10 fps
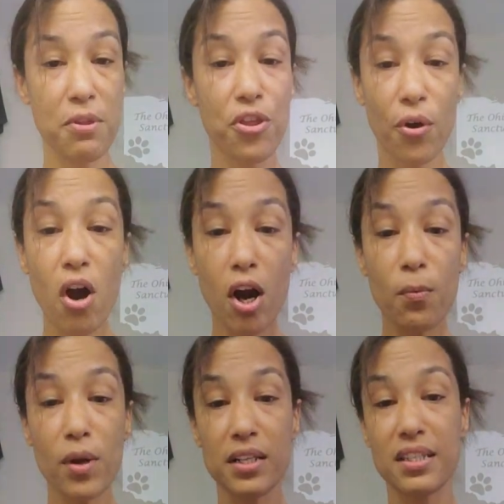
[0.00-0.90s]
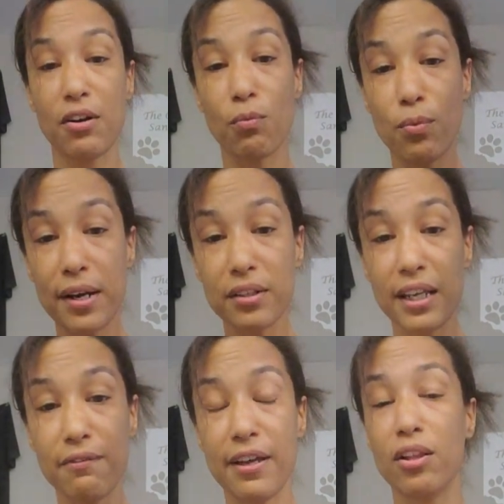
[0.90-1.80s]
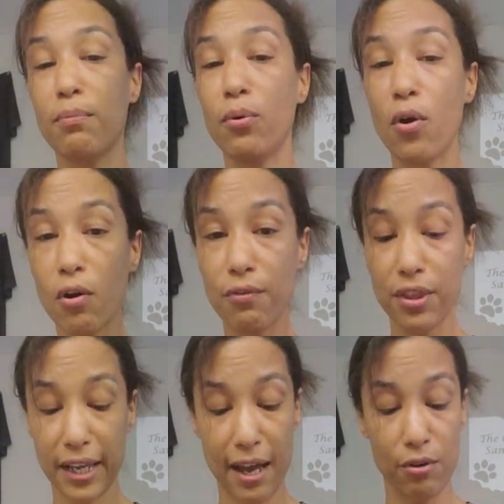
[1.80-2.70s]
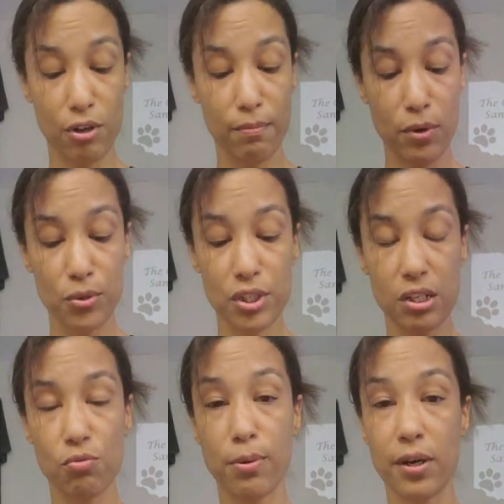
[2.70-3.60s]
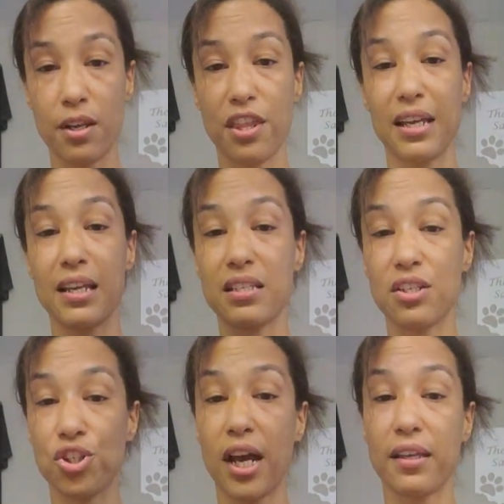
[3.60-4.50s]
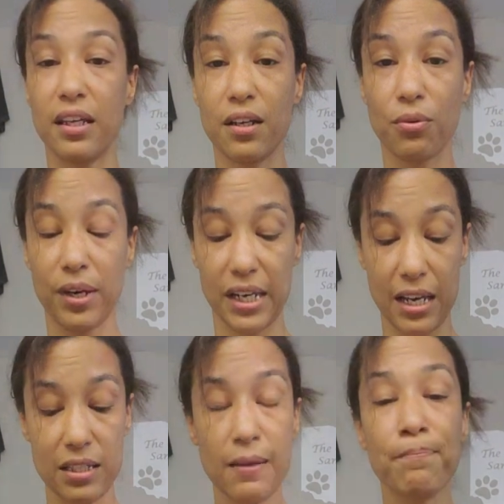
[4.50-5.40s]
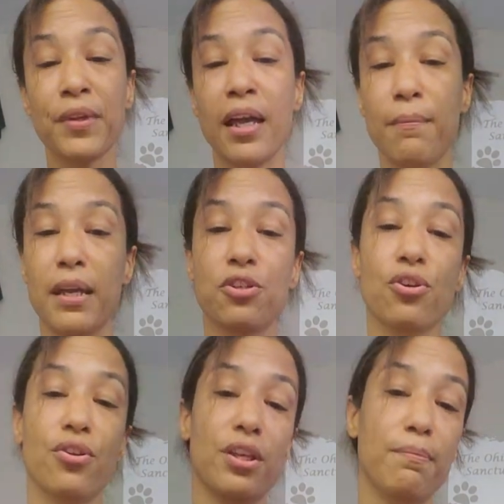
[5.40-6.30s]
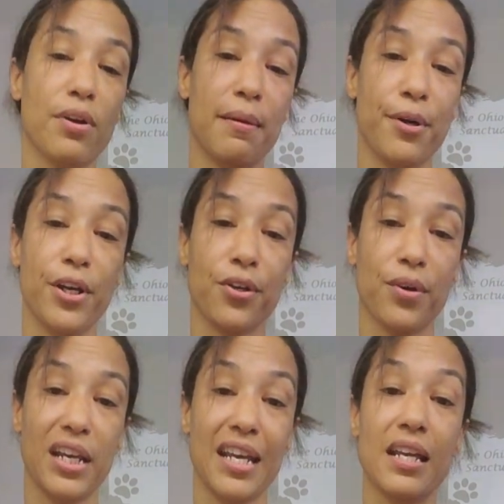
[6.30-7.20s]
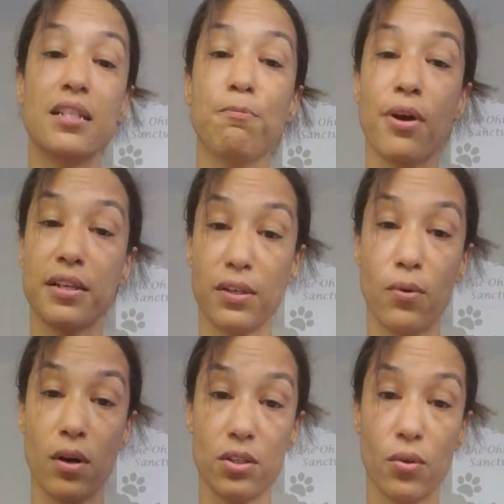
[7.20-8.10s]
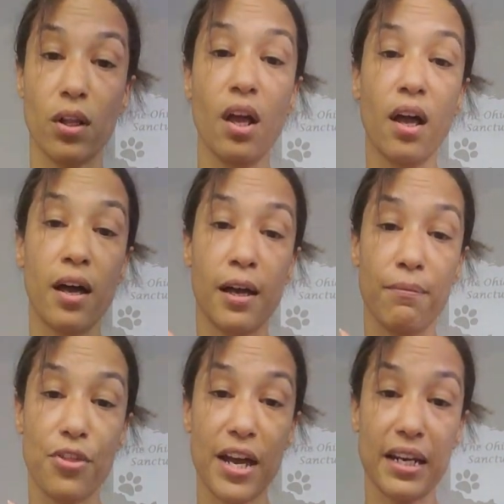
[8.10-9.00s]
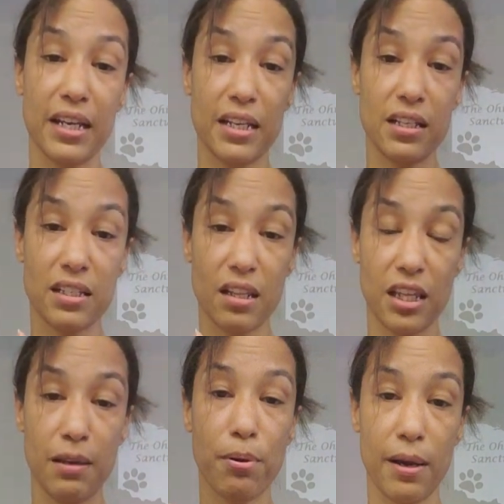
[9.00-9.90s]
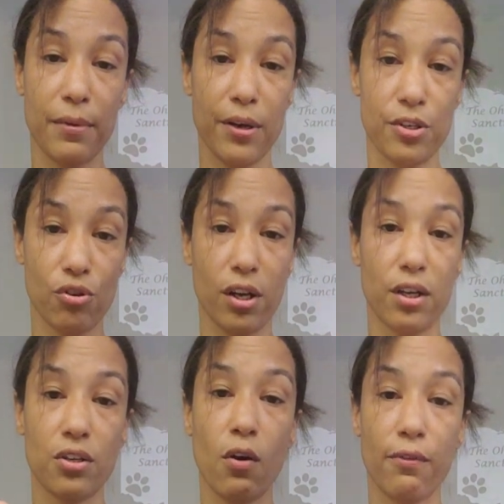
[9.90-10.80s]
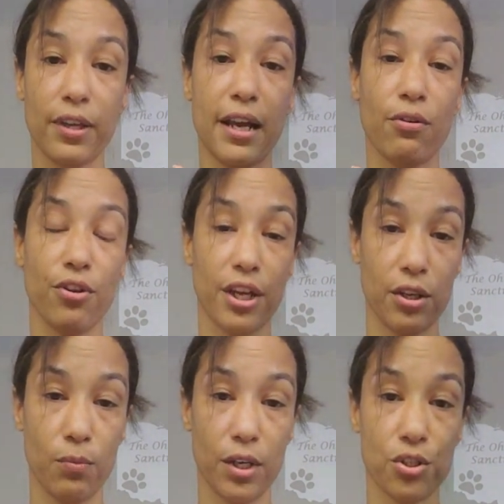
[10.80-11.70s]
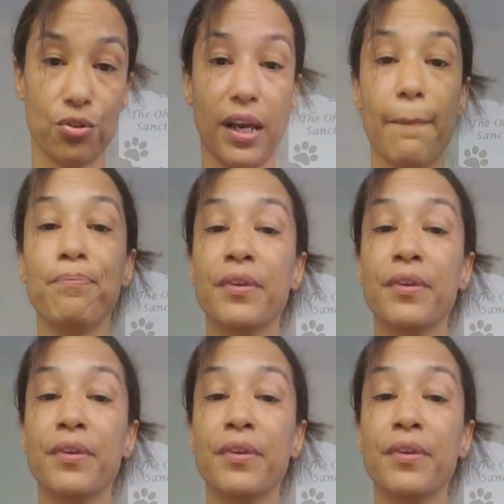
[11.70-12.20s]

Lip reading: There are ones that are readily available over the counter. The most important thing is to check the ingredients and make sure the primary ingredient is praziquantel. That is the primary drug over the counter that you want to treat.